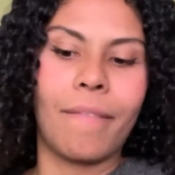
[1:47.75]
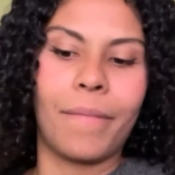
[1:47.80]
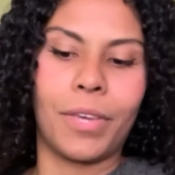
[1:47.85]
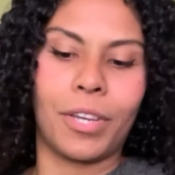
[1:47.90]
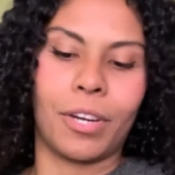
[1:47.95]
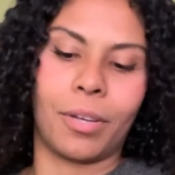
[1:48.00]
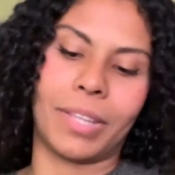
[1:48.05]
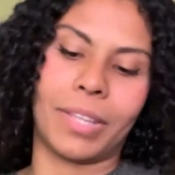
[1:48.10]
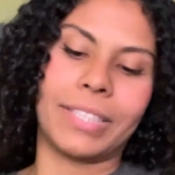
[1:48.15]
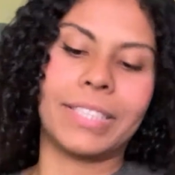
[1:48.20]

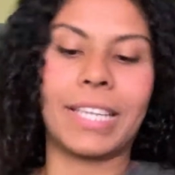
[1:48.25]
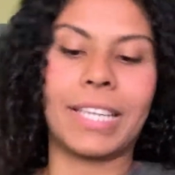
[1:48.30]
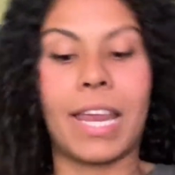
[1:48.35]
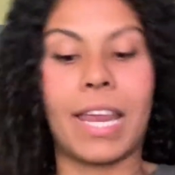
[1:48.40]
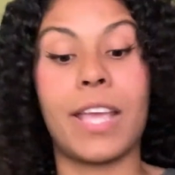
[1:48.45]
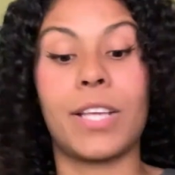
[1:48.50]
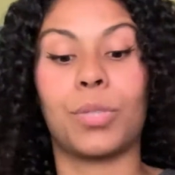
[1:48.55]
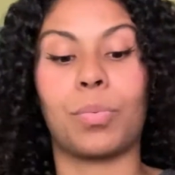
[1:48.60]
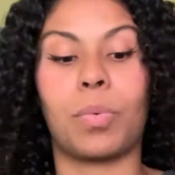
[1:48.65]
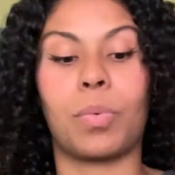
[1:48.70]
that
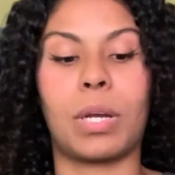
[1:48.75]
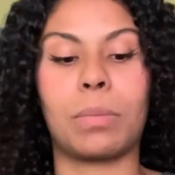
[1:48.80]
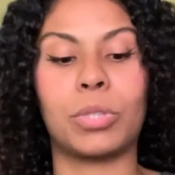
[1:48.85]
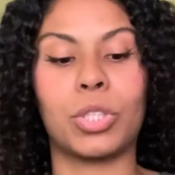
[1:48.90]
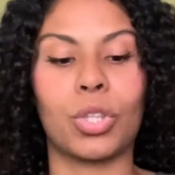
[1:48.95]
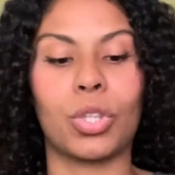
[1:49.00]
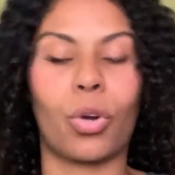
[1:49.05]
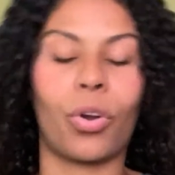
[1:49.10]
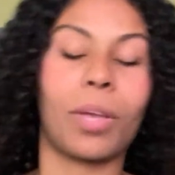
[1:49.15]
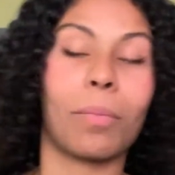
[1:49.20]
today is when I'm
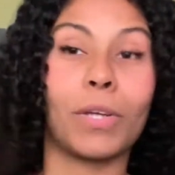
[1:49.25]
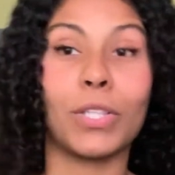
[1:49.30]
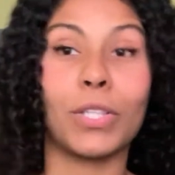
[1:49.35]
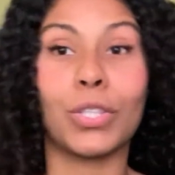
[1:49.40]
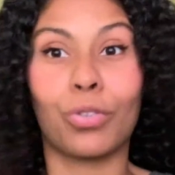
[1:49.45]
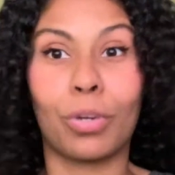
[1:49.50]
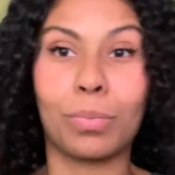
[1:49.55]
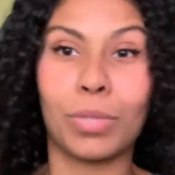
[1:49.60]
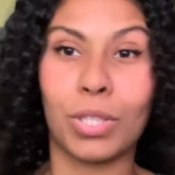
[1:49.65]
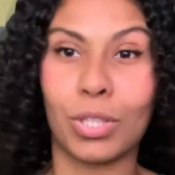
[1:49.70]
starting my
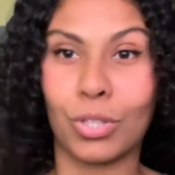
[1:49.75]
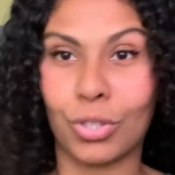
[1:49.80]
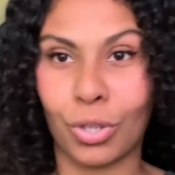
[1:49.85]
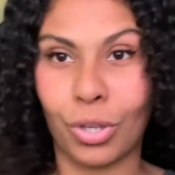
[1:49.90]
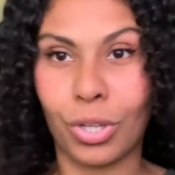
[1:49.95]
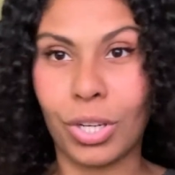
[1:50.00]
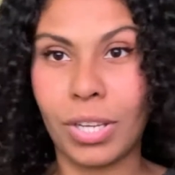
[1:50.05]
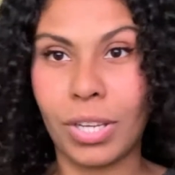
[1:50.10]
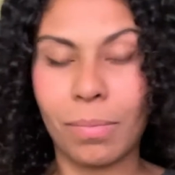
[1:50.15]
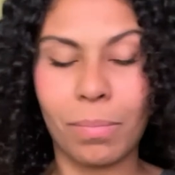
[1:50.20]
scripting
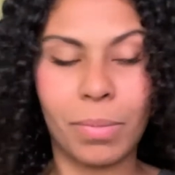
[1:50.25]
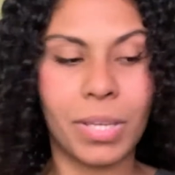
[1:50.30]
journey.